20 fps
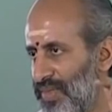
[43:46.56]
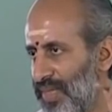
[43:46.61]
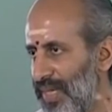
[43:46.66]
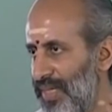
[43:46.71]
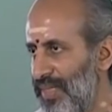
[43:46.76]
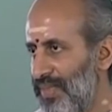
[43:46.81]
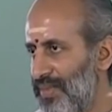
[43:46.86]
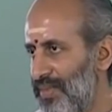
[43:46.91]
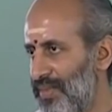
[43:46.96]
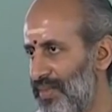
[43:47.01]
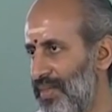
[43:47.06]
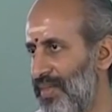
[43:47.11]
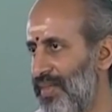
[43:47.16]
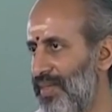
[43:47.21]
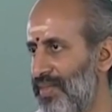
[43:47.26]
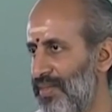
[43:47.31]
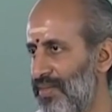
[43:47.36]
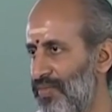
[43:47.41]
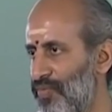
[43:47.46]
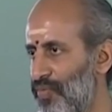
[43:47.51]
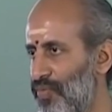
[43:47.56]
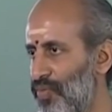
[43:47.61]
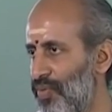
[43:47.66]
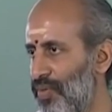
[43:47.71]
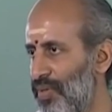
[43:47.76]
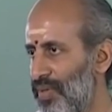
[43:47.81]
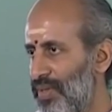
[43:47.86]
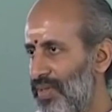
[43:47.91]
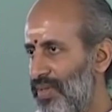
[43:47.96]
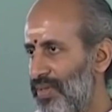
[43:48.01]
sides are 3 and the
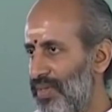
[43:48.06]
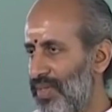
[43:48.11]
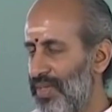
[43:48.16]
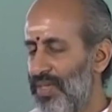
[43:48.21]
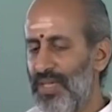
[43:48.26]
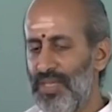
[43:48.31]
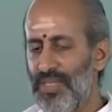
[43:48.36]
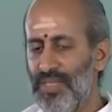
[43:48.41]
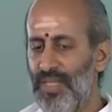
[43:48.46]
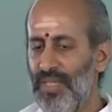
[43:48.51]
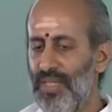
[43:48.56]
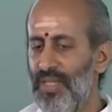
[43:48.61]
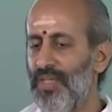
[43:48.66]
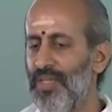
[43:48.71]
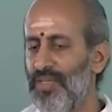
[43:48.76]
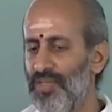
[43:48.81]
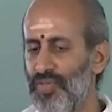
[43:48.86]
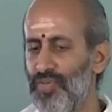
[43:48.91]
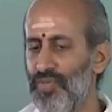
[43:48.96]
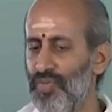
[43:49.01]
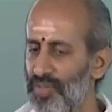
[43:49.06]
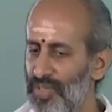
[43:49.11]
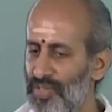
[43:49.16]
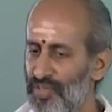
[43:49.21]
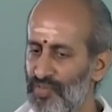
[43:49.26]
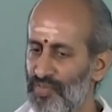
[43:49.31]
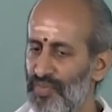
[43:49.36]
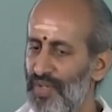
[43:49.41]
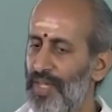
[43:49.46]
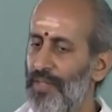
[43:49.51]
4, then Akshnaya Rajjuhu
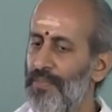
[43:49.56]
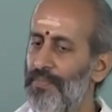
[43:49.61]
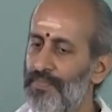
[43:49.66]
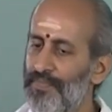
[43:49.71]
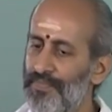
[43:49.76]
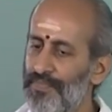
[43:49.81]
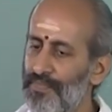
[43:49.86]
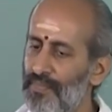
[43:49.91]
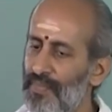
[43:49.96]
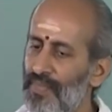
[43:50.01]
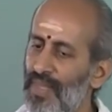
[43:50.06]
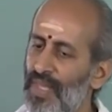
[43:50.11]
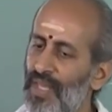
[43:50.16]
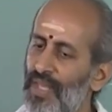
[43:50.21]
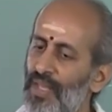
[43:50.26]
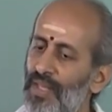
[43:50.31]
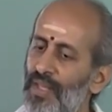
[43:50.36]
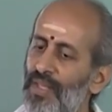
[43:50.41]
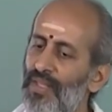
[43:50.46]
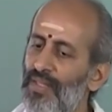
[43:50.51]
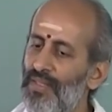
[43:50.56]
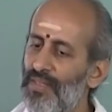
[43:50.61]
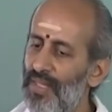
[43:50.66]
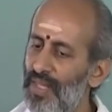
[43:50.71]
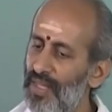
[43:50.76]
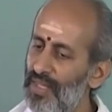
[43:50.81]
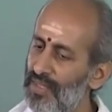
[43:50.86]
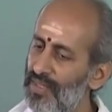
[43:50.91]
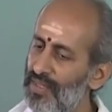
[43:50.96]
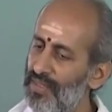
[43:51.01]
is 5.
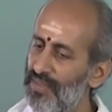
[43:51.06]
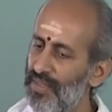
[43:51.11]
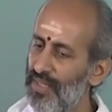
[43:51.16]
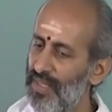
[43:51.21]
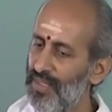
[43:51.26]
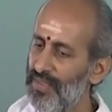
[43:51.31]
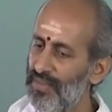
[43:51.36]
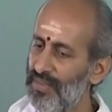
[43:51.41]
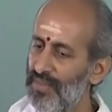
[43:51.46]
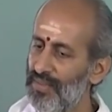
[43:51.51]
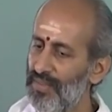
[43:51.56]
Then it says